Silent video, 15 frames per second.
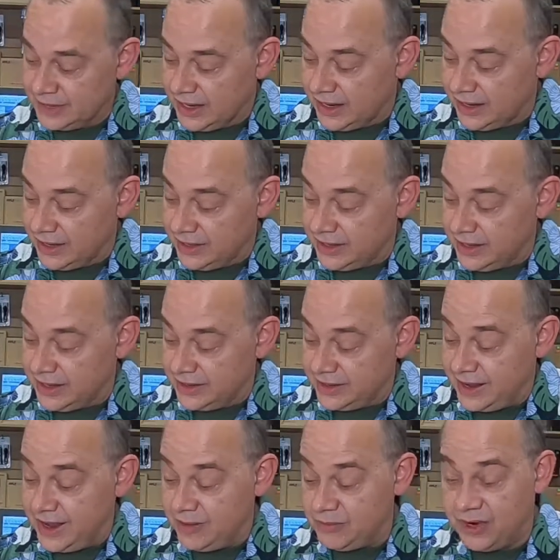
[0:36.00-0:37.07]
And the
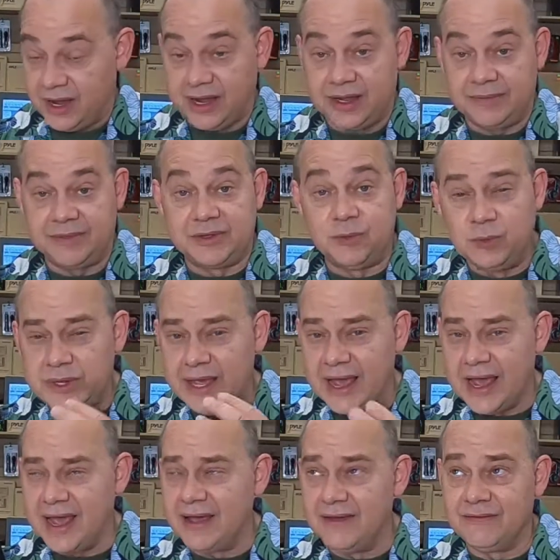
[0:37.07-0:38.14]
camera, we
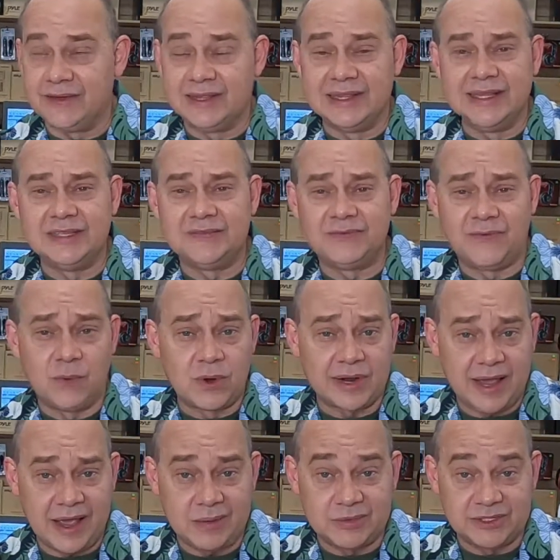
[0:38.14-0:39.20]
have at least 4
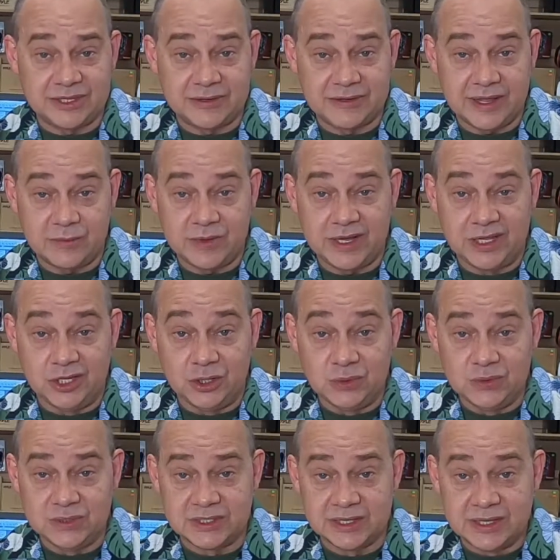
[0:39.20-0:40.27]
cameras here that we can
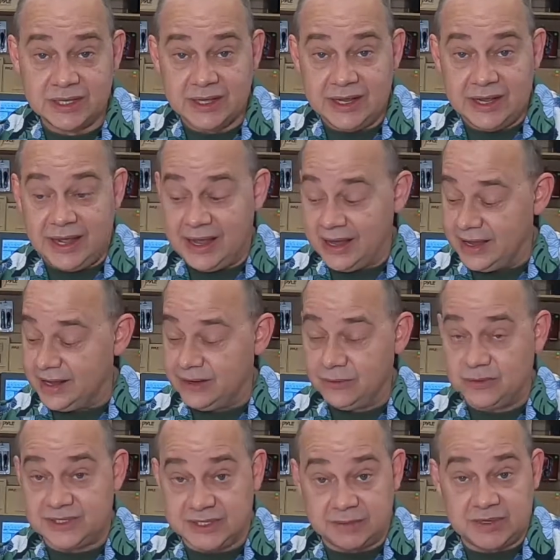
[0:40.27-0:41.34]
use,
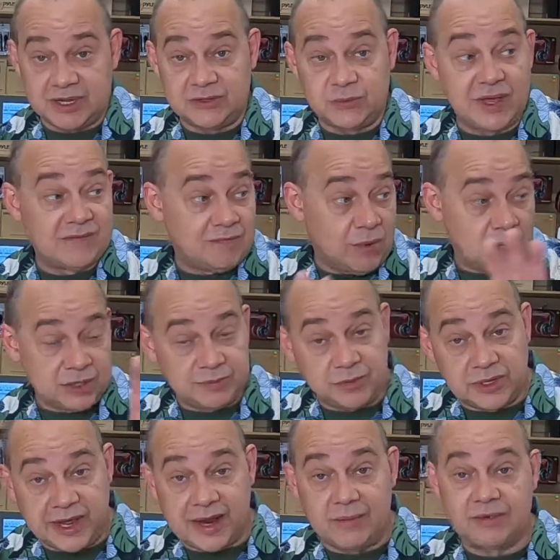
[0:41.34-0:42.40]
and sometimes we have
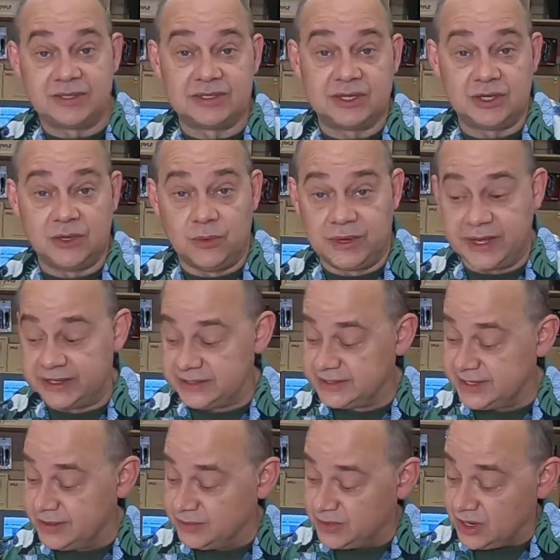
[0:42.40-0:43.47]
multiple cameras going at the
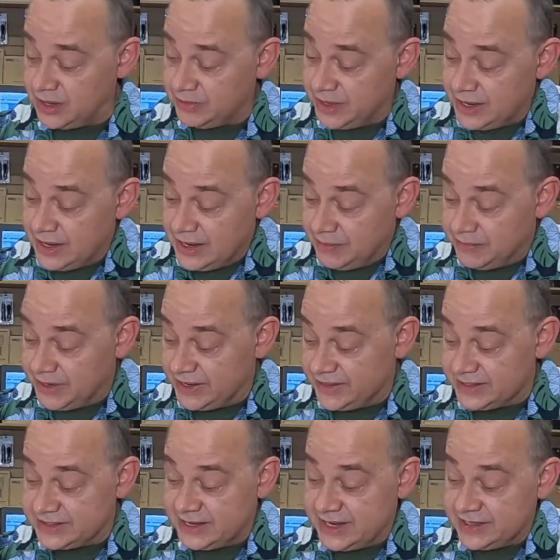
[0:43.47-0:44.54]
same time, but in
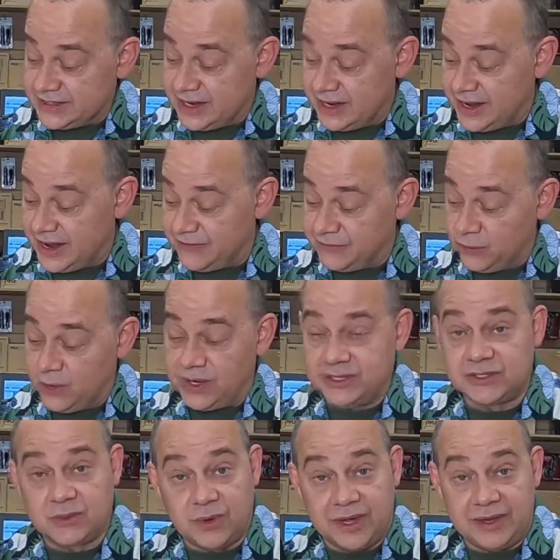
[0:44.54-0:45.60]
this case I have the
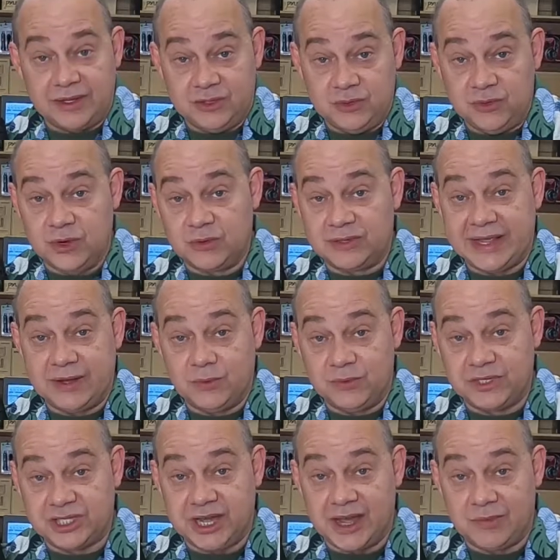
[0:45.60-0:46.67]
one, so I do note down
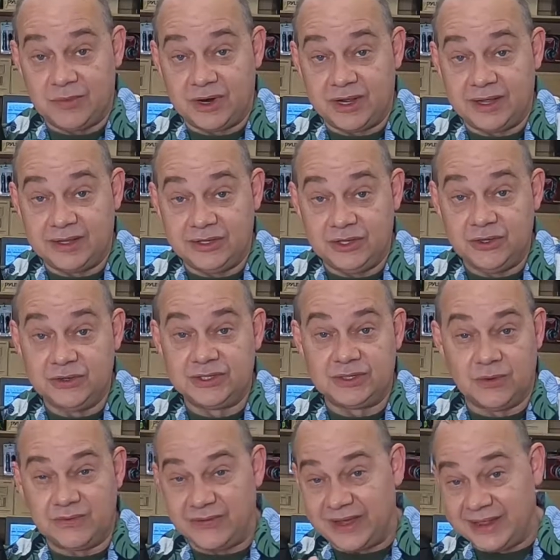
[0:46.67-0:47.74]
which camera I use.
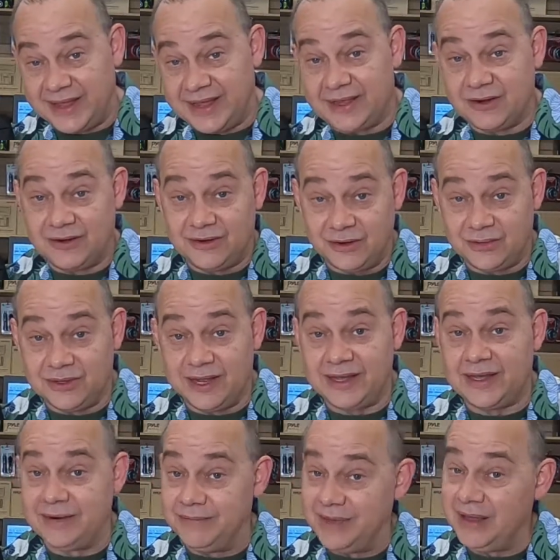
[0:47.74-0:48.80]
So if I like it or don't
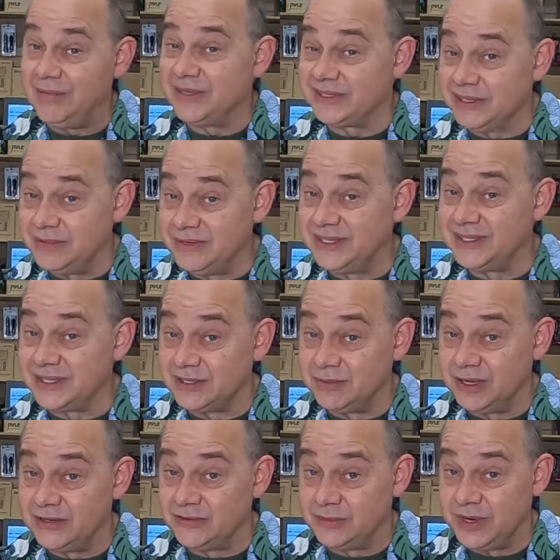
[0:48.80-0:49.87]
like it, maybe it's going to be 6
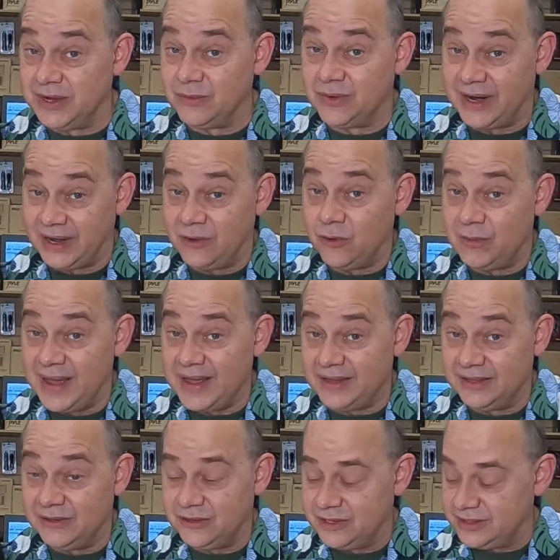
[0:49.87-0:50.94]
months from now when I go back
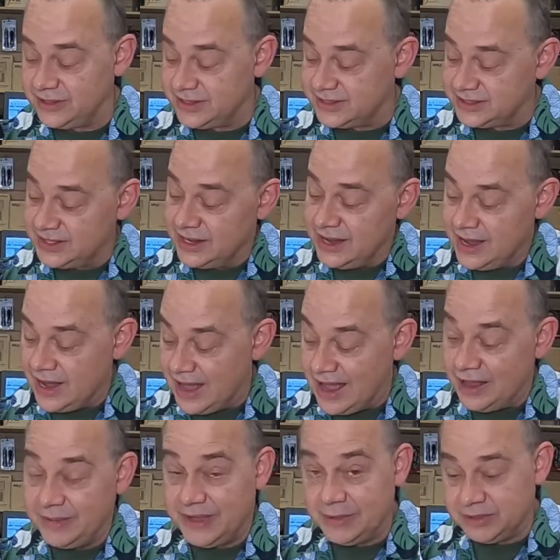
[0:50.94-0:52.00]
and look at this,
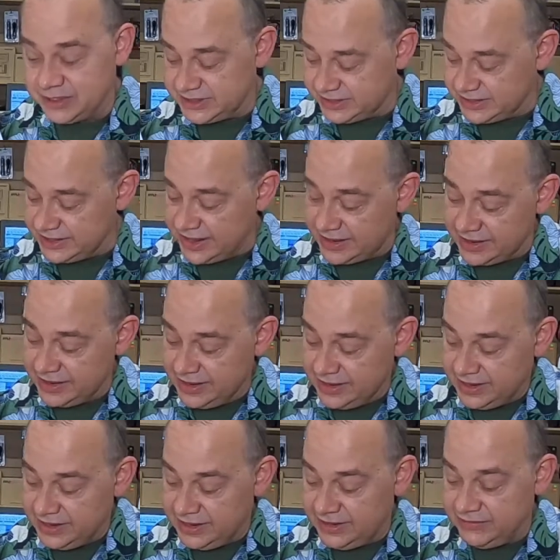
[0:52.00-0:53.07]
I'll be able to see that.
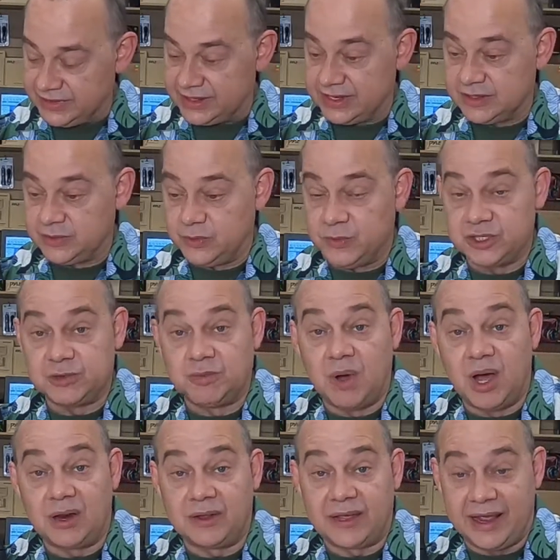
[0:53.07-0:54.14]
It even tells me which
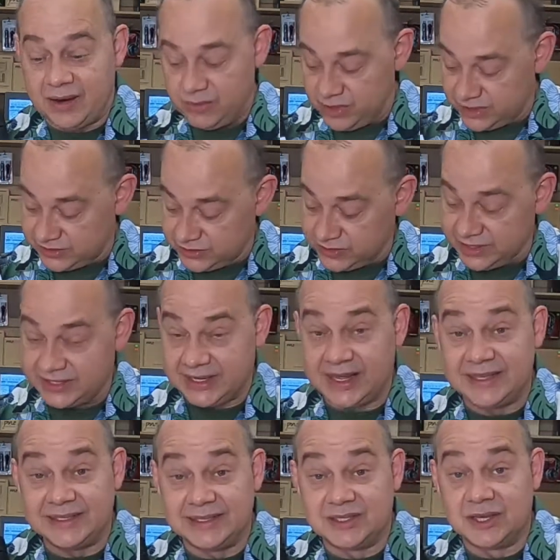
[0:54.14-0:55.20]
model camera, so in this
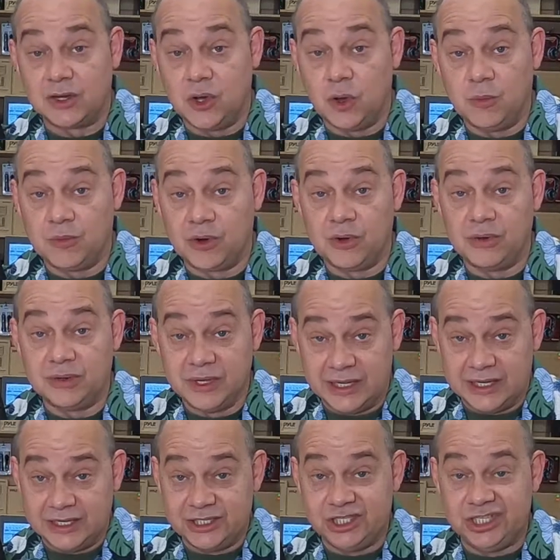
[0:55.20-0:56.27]
case it's a GoPro
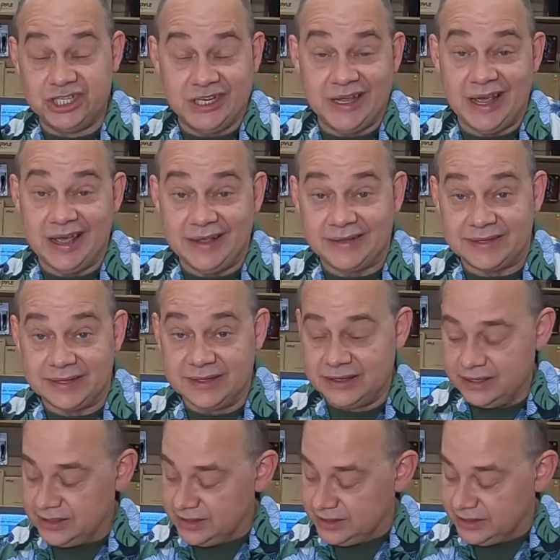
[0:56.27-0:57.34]
G8.
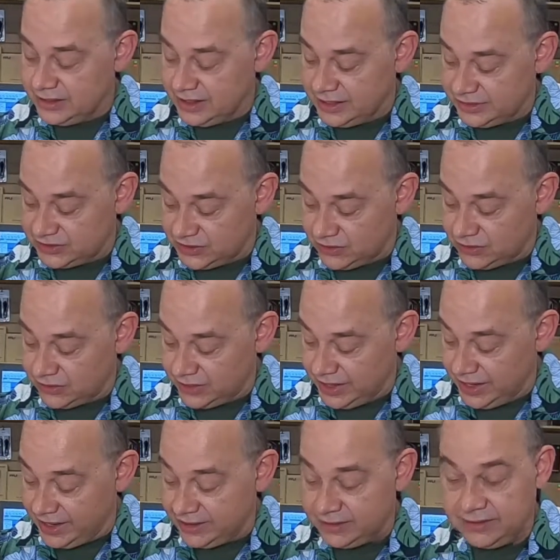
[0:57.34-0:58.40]

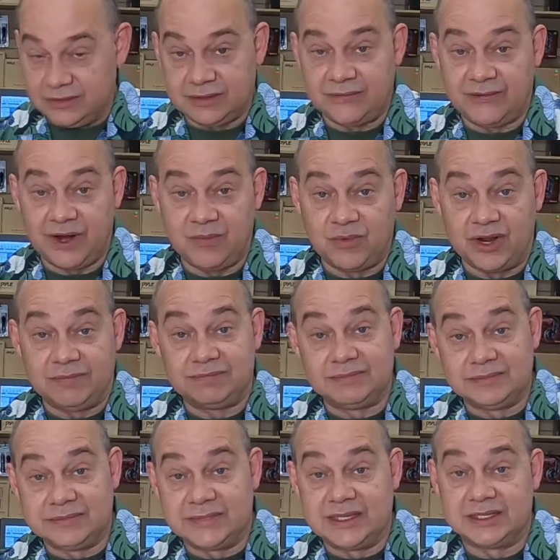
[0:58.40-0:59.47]
And the frame rate,
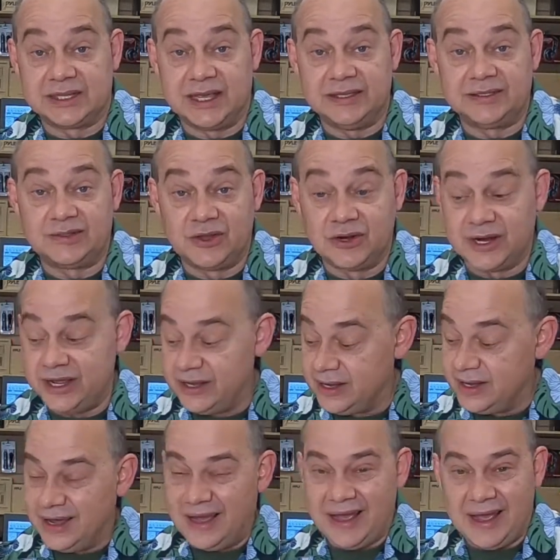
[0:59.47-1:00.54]
in this case 30,
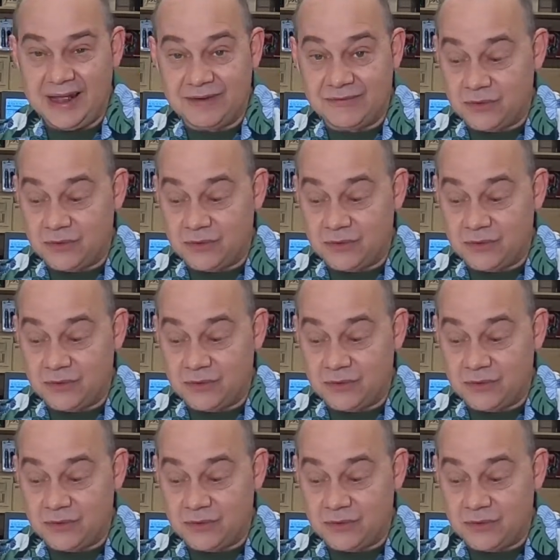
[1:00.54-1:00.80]
and